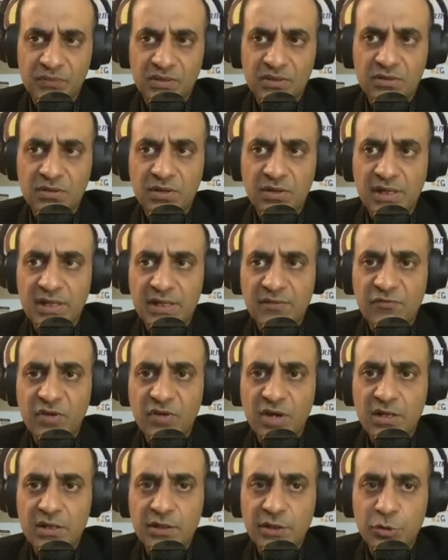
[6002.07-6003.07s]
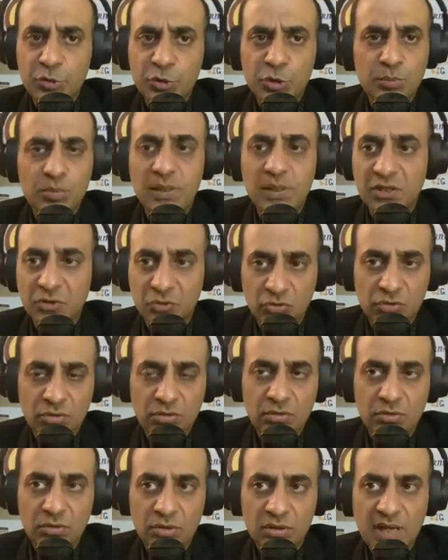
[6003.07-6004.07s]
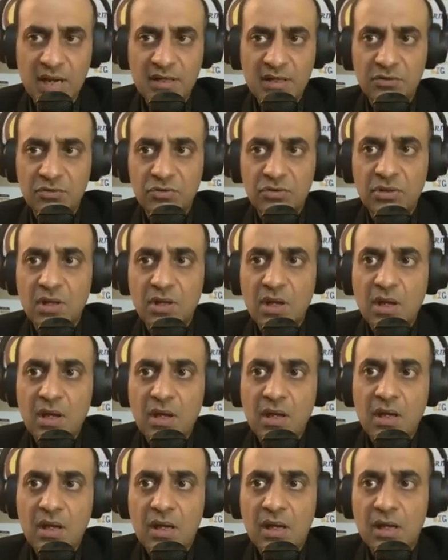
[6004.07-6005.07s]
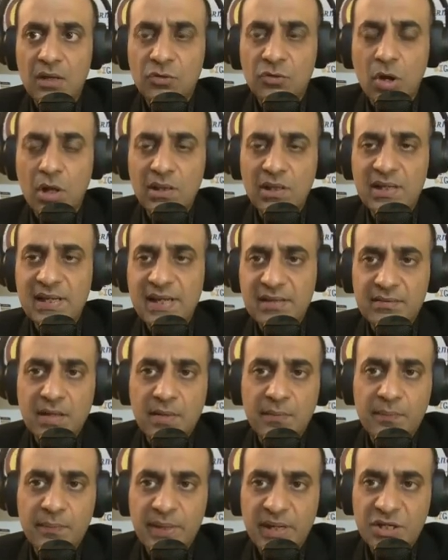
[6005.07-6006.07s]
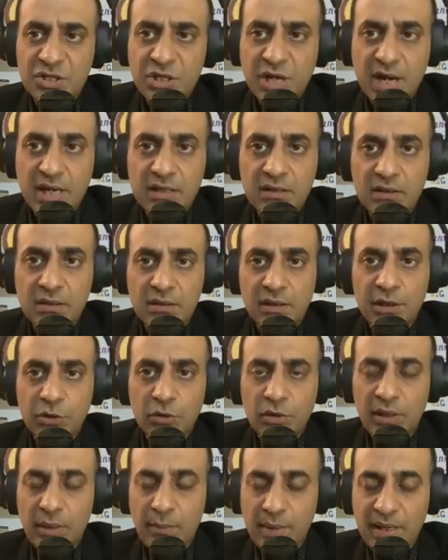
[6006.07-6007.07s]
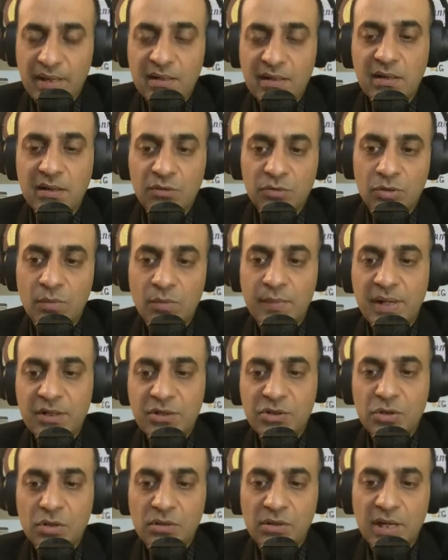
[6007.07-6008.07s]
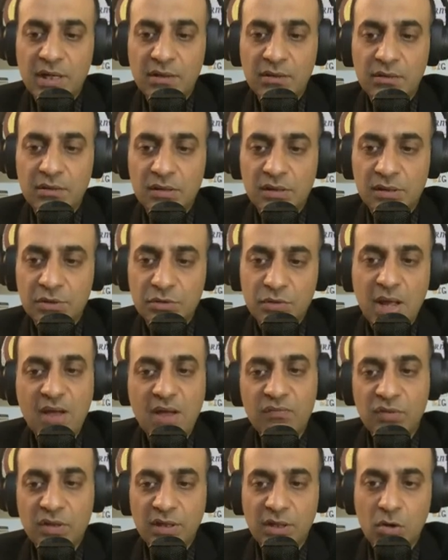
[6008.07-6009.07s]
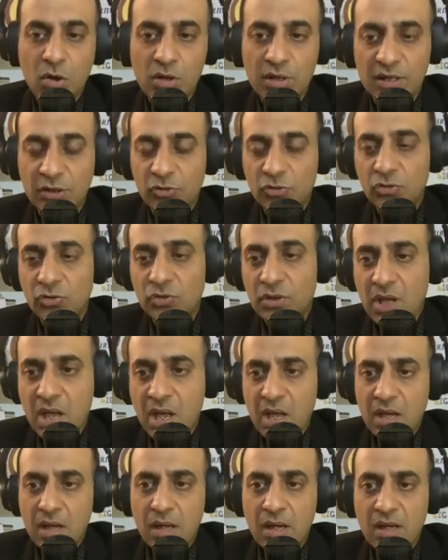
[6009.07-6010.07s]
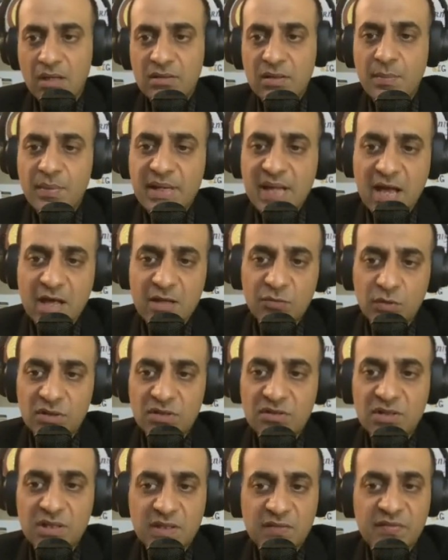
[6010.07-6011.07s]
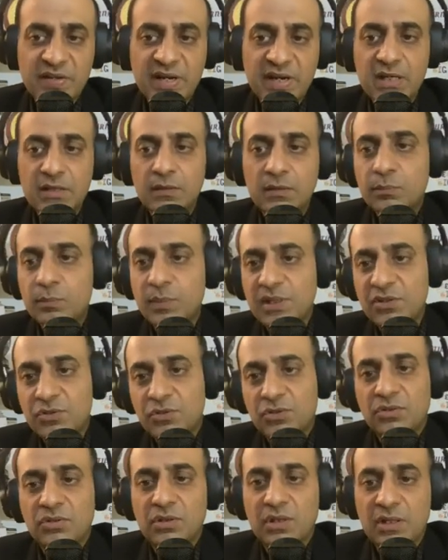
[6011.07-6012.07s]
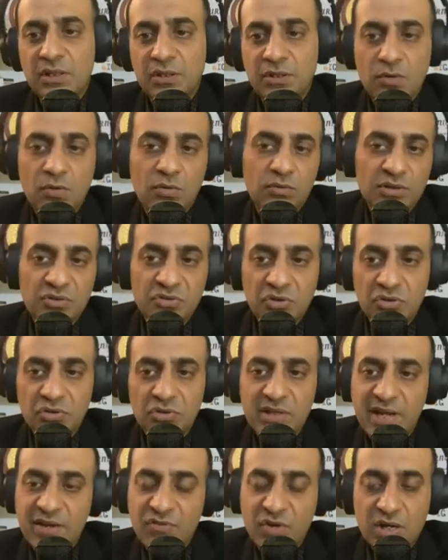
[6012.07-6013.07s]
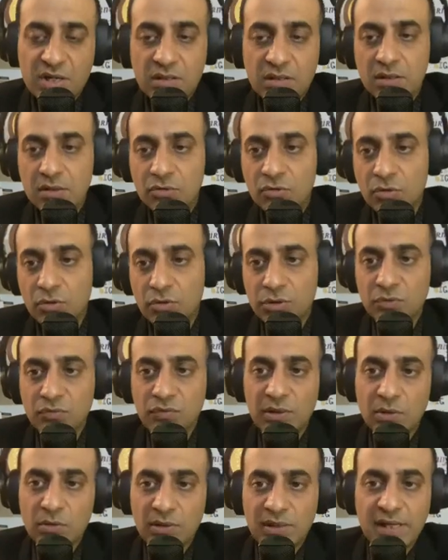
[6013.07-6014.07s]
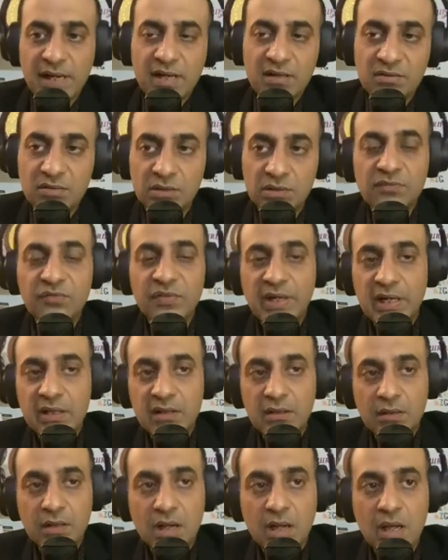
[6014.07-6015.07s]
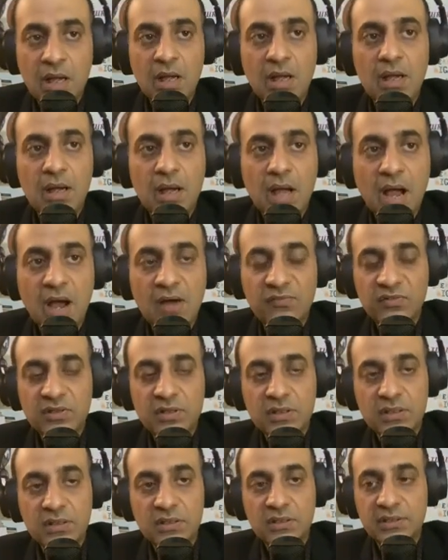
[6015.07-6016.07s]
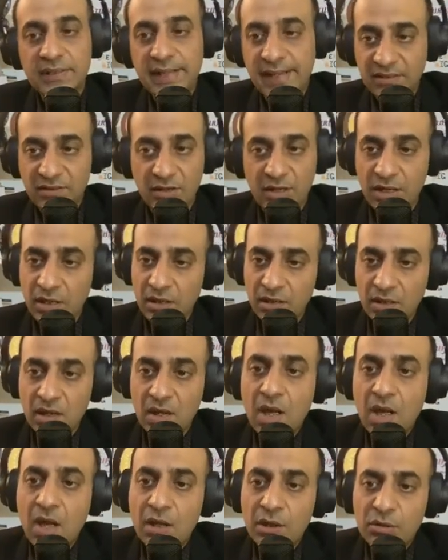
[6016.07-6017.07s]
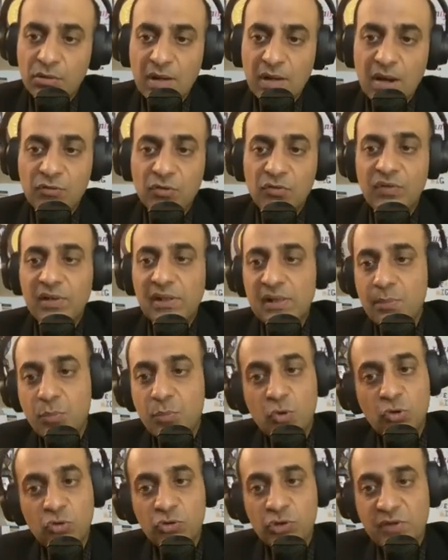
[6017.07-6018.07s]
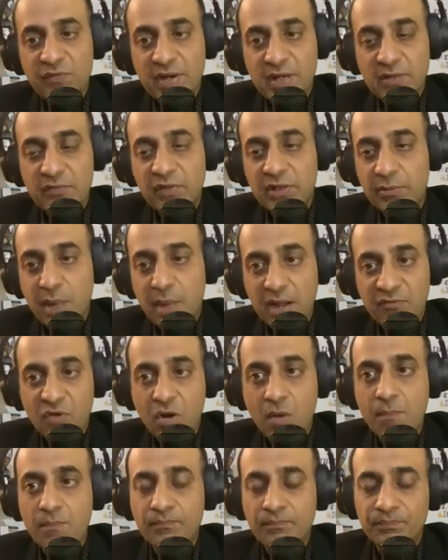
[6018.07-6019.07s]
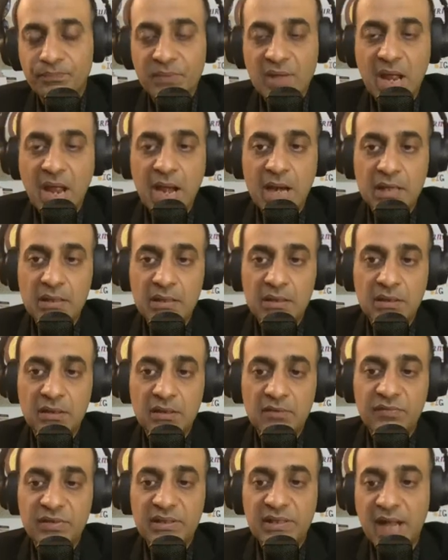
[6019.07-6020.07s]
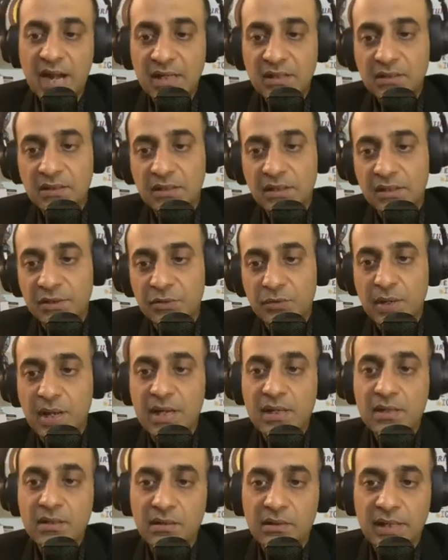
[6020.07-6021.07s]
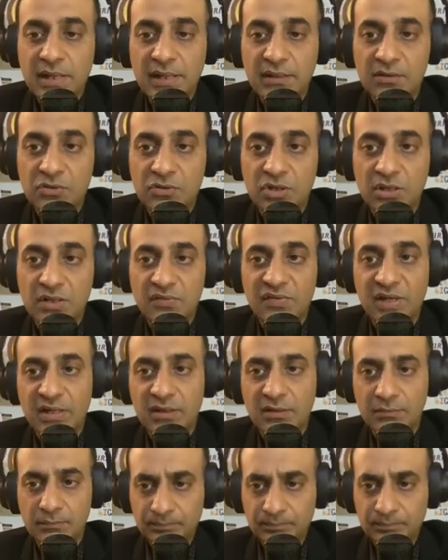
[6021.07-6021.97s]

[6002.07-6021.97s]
three different YouTube links. So that is, so all the links are being shared in your email. So make sure that you have the recordings. Somebody asked for the certificate. Please, this is day one, so you will only get certificate after day three. You will have to fill the post-event feedback form, and with that you can take the certificate.